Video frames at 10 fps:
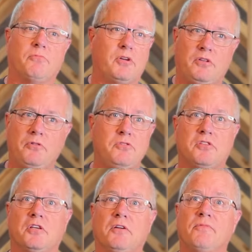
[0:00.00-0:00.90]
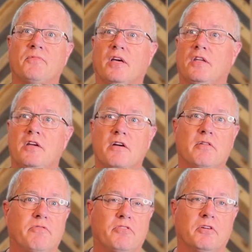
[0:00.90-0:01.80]
you see and hear
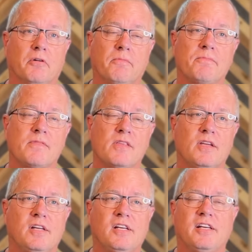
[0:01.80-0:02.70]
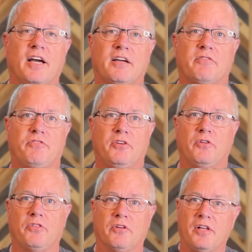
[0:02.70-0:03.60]
and feel? I can
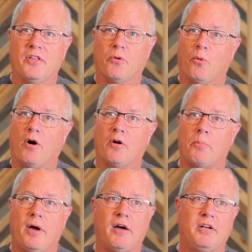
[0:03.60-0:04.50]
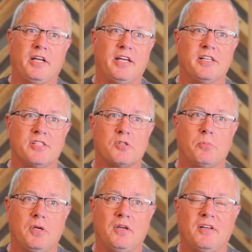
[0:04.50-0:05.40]
feel the water pounding against
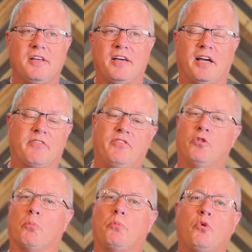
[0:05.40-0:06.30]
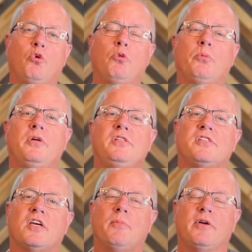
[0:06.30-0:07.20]
me. I can feel the cool
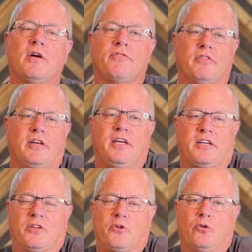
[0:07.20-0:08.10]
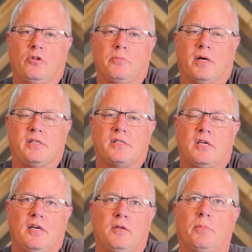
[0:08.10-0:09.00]
breeze coming off the lake and cooling my
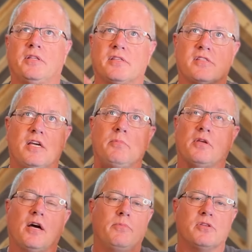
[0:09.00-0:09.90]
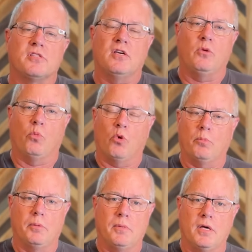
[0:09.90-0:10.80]
skin, but at the same time, the sun
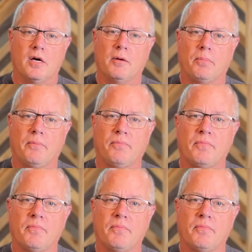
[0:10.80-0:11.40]
warming me up.